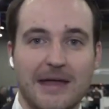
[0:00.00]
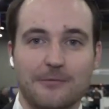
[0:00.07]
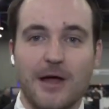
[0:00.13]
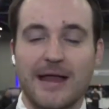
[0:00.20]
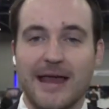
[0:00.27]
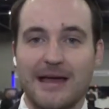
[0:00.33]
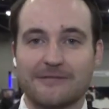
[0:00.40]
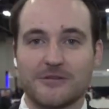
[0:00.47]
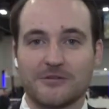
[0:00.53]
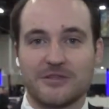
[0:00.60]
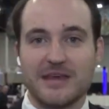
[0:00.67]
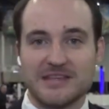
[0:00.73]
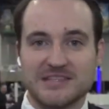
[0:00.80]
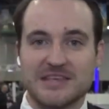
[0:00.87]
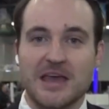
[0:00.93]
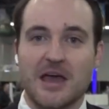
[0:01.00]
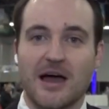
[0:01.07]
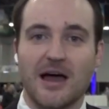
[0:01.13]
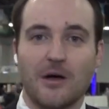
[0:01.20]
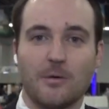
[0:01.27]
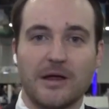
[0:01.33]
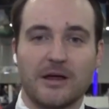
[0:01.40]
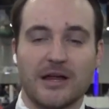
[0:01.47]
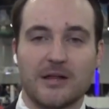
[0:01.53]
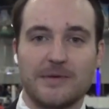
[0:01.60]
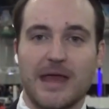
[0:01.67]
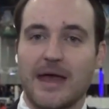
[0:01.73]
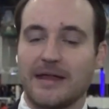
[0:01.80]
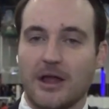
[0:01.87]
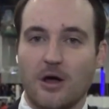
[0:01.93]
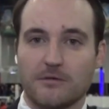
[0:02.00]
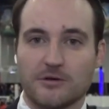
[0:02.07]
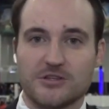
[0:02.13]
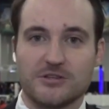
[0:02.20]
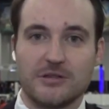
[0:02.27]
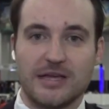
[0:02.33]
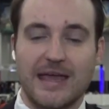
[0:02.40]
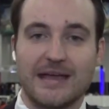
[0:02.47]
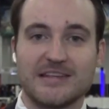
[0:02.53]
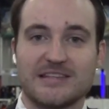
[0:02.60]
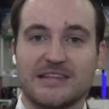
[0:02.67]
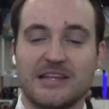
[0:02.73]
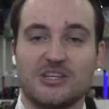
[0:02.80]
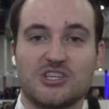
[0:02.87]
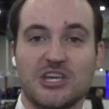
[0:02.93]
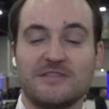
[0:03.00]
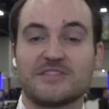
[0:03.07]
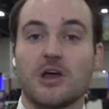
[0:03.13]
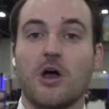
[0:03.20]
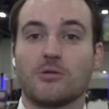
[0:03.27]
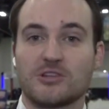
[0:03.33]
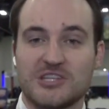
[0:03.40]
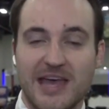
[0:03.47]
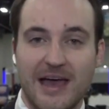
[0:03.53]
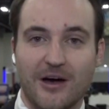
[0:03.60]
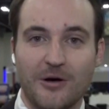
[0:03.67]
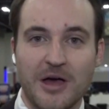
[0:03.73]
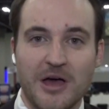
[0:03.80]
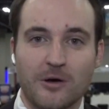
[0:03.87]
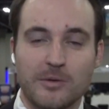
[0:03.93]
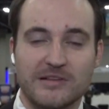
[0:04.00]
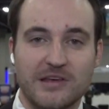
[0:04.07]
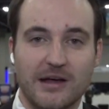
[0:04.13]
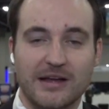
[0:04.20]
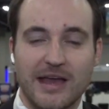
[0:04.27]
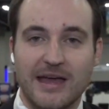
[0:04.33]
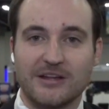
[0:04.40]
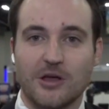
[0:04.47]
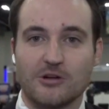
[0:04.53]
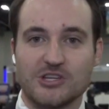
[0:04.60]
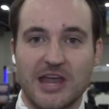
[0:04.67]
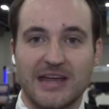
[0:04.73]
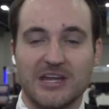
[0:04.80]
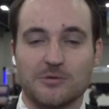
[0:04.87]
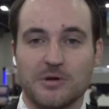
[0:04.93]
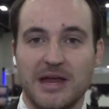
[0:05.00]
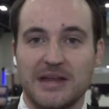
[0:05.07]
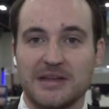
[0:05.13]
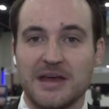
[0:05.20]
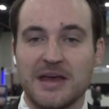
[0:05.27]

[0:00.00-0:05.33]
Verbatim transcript: Right after this, uh, we are going to be heading over to the Kansas City Chiefs Hotel. We'll be talking to head coach Andy Reid and